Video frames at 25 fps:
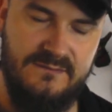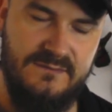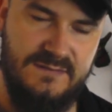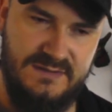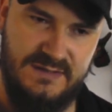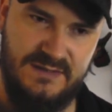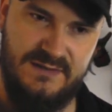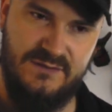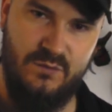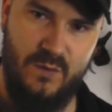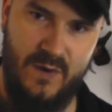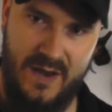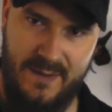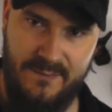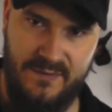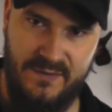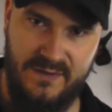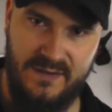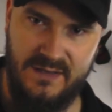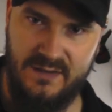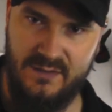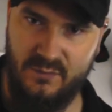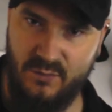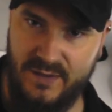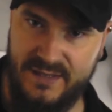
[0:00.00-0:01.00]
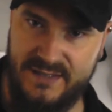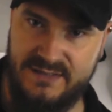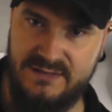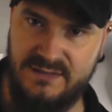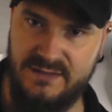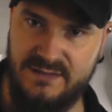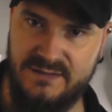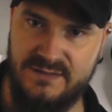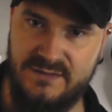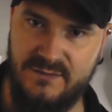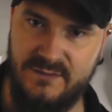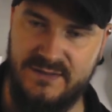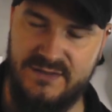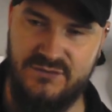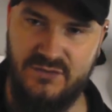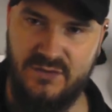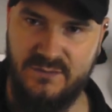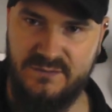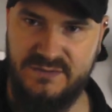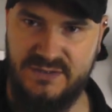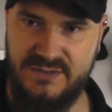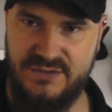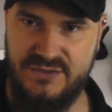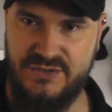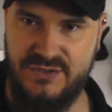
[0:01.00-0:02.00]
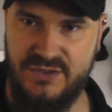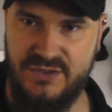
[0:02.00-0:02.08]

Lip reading: it's his weapon in a western, so he drops his